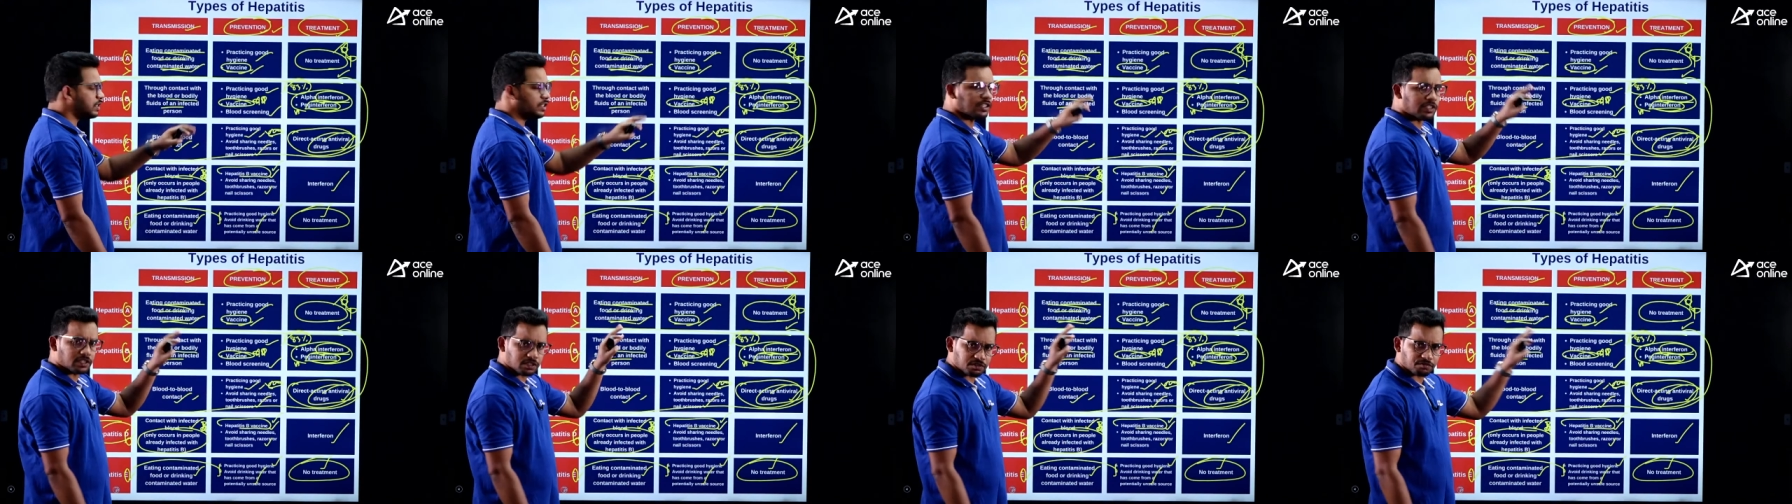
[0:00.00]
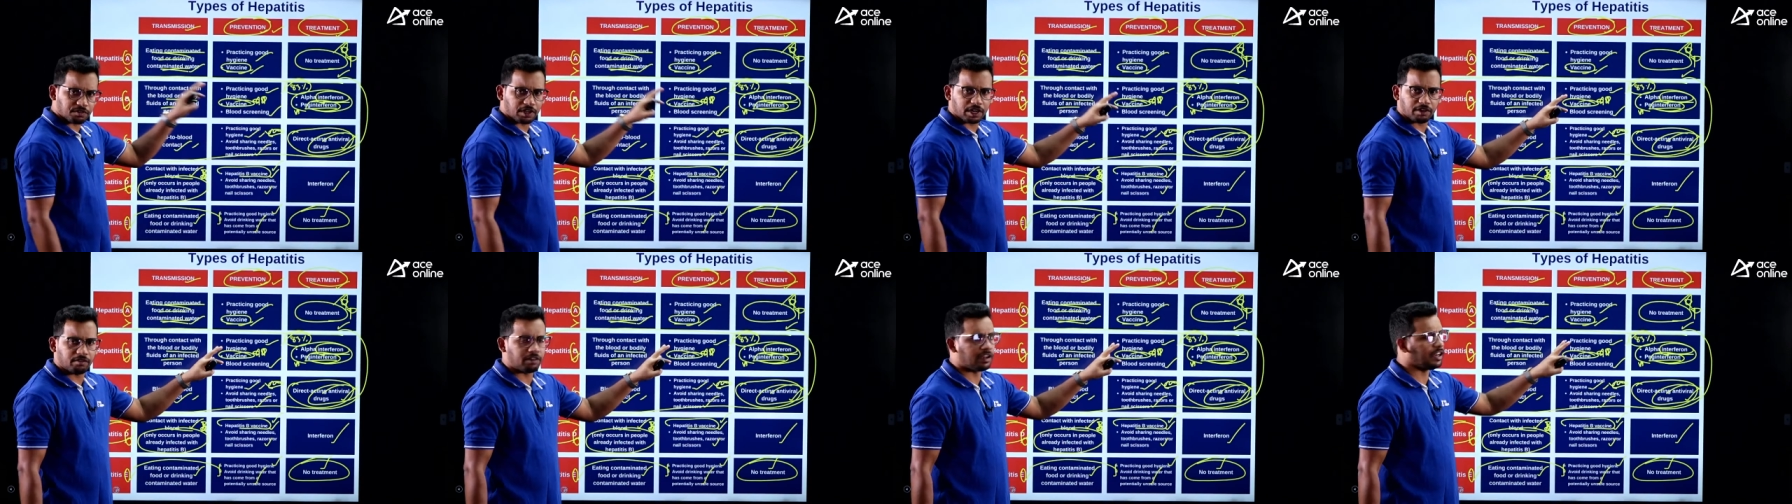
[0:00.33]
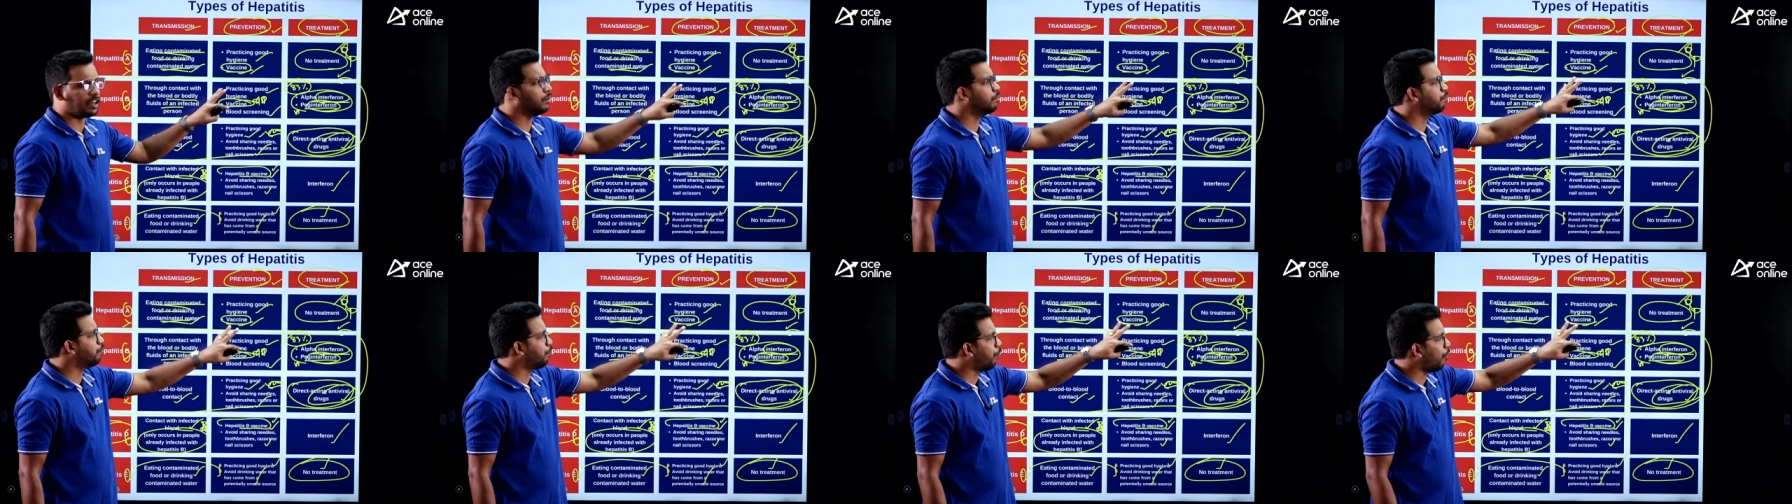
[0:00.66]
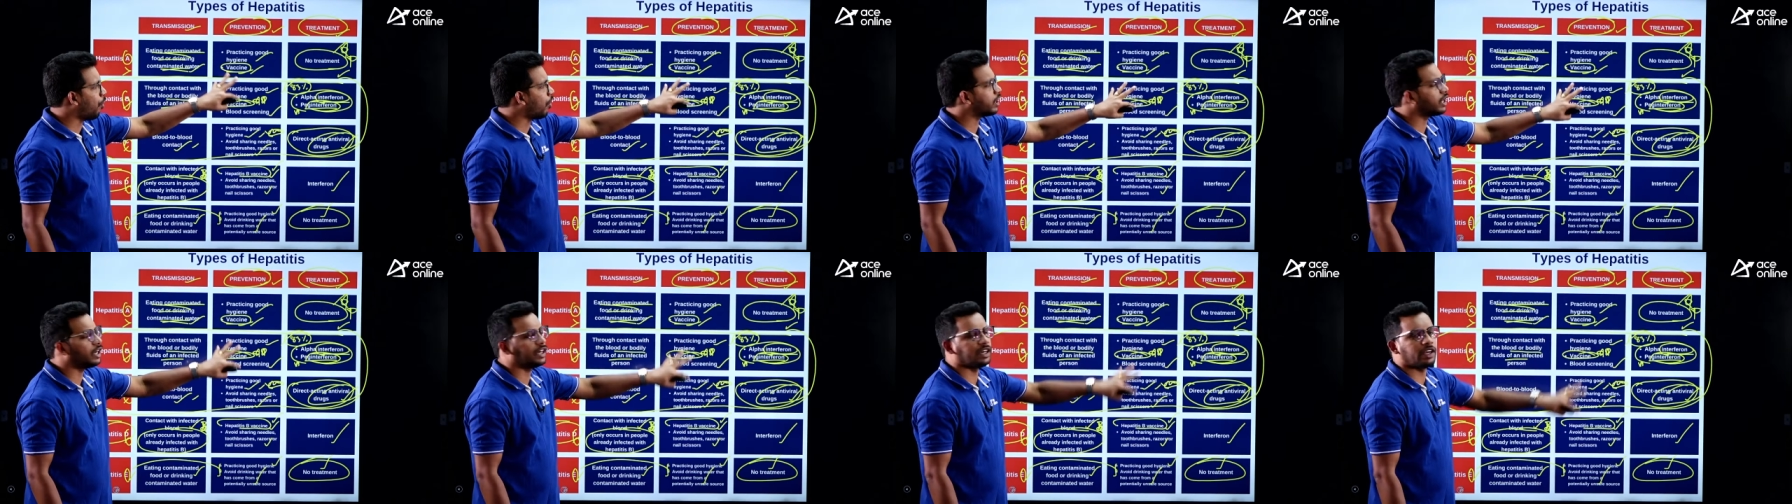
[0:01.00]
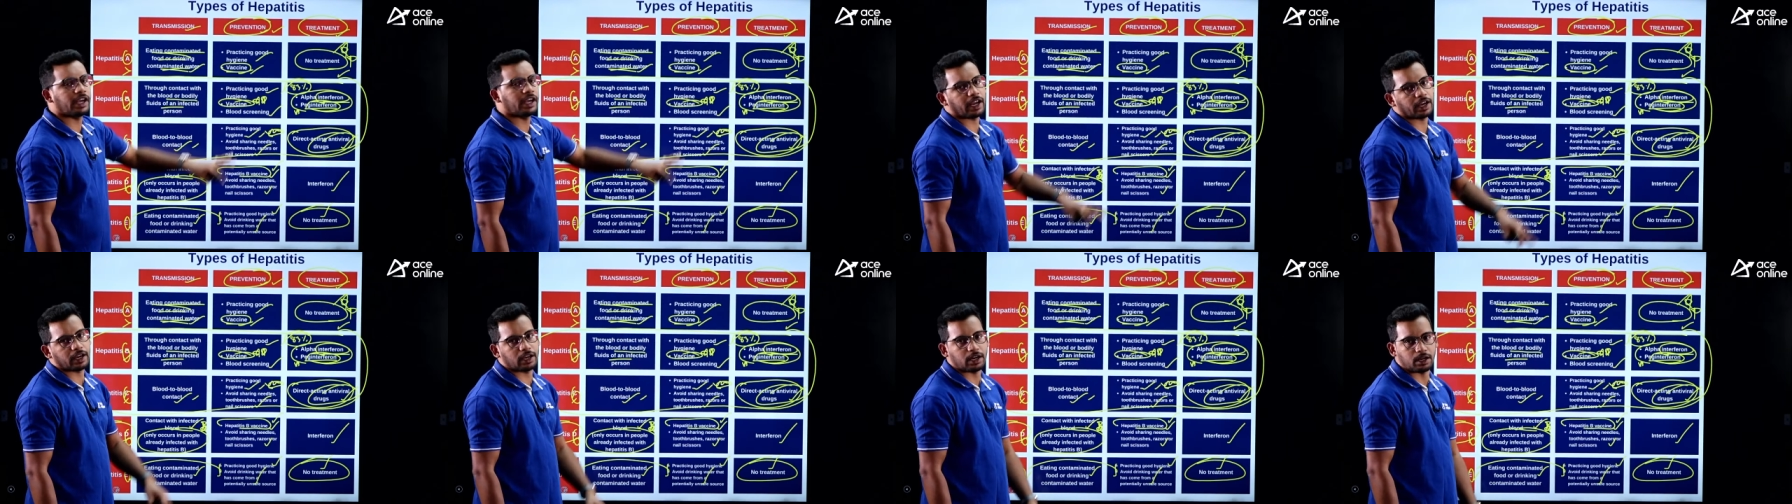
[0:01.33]
This is very very important
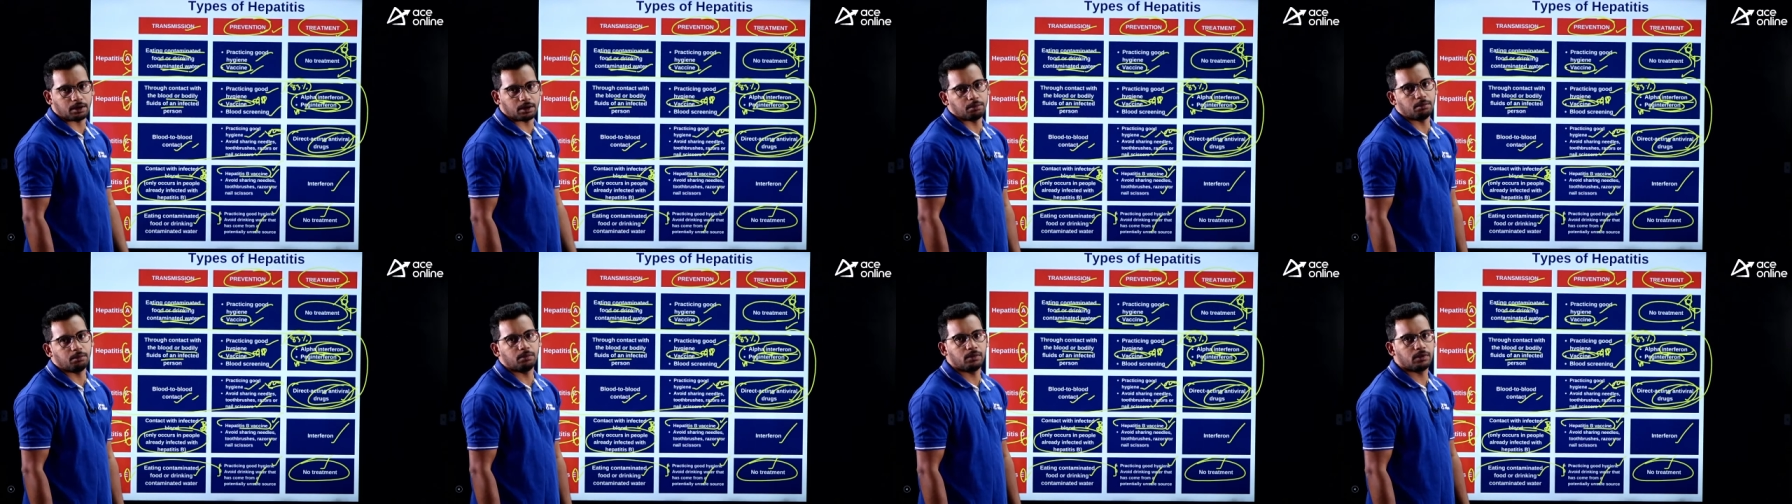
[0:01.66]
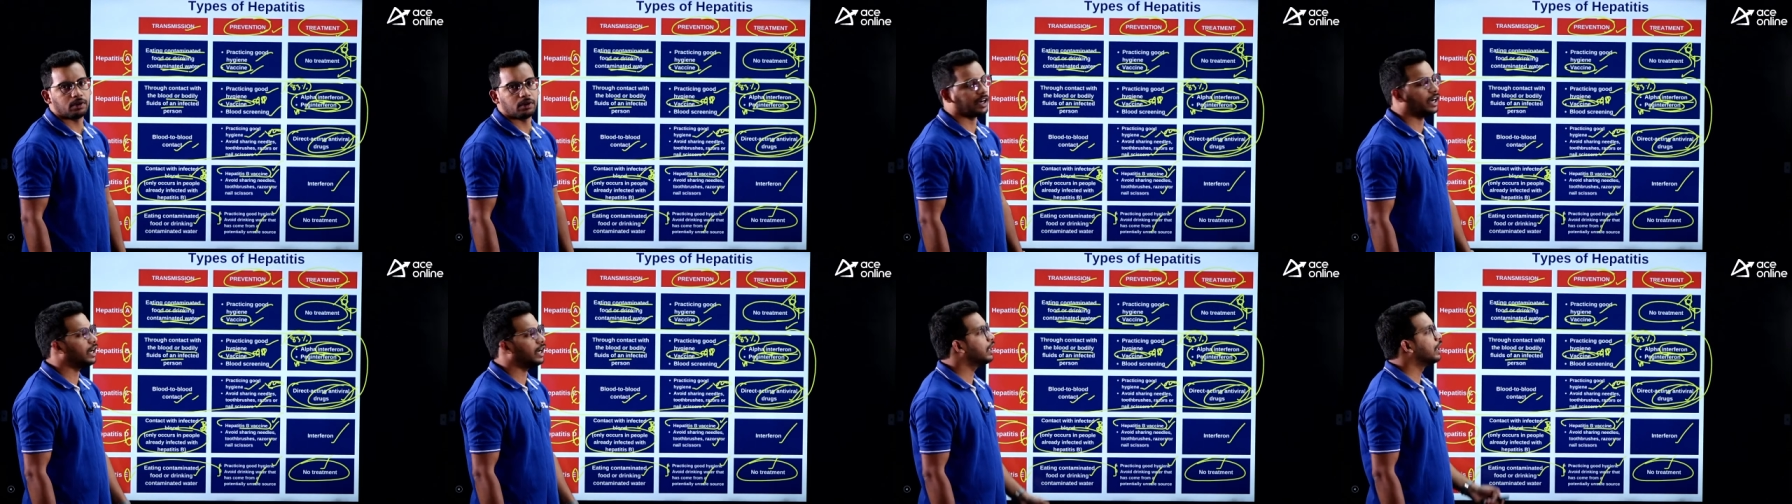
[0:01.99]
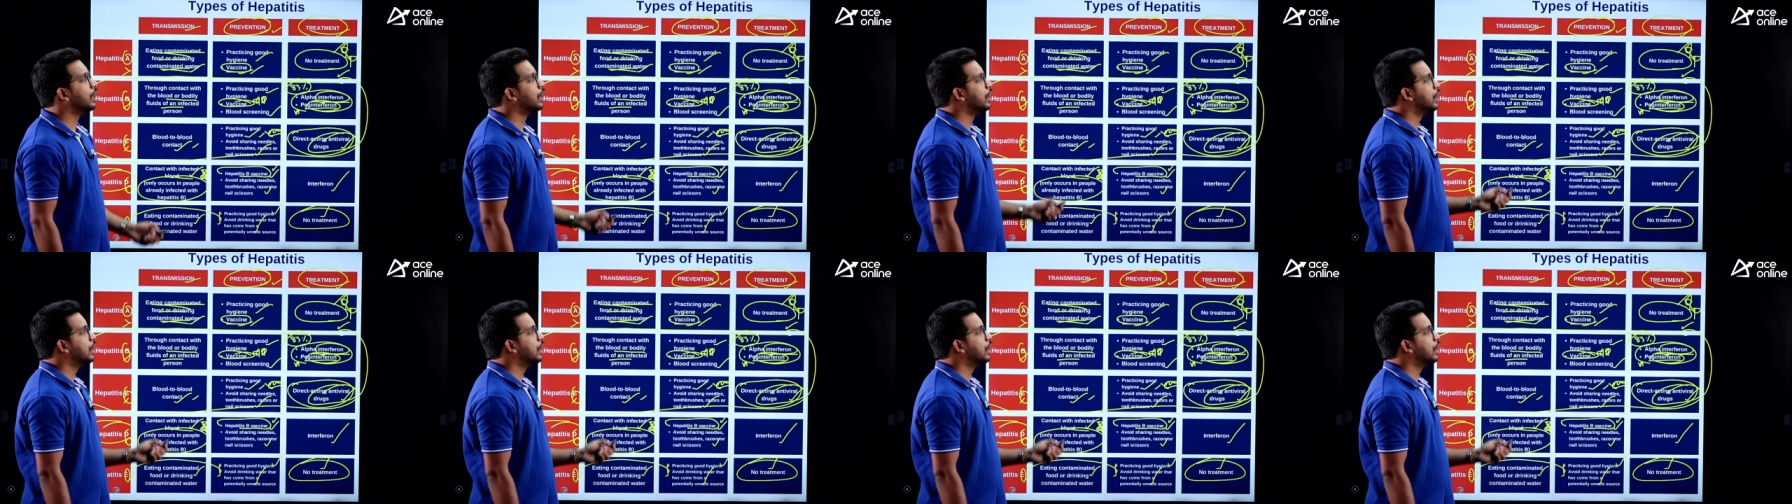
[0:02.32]
diagram, right?